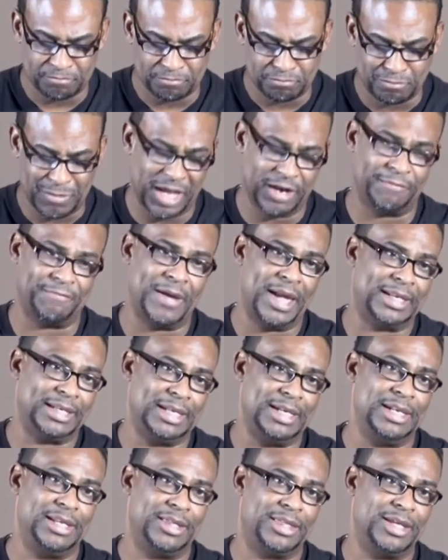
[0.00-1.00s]
Matter of fact,
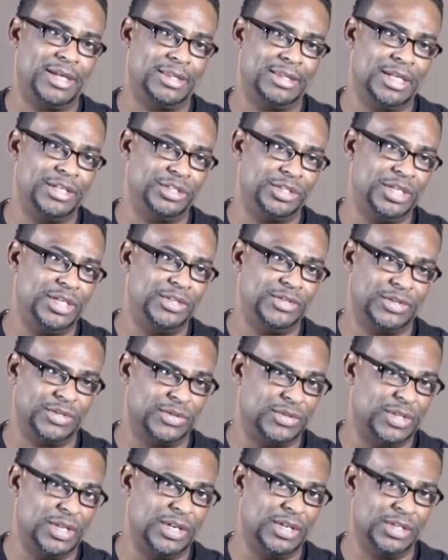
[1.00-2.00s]
anything that Jesus
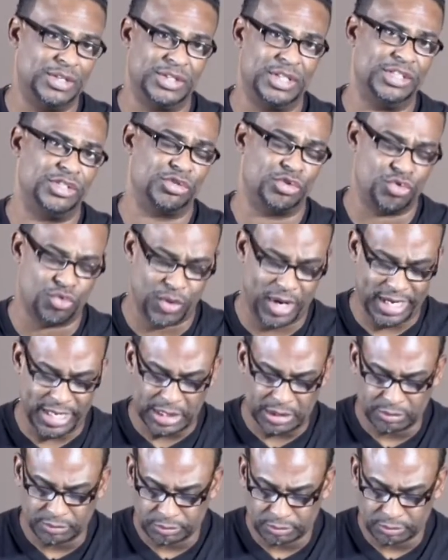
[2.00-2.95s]
does is great.